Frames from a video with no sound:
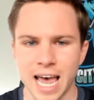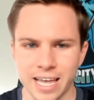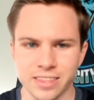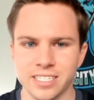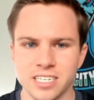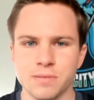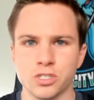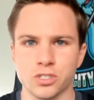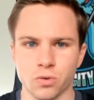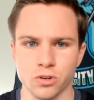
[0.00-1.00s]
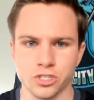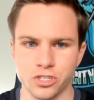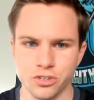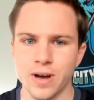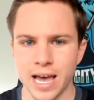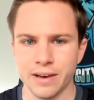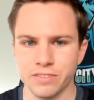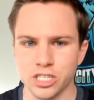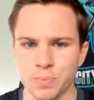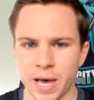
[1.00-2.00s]
at the team stores do
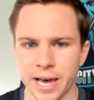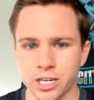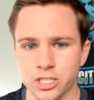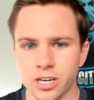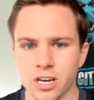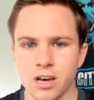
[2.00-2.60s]
have this patch,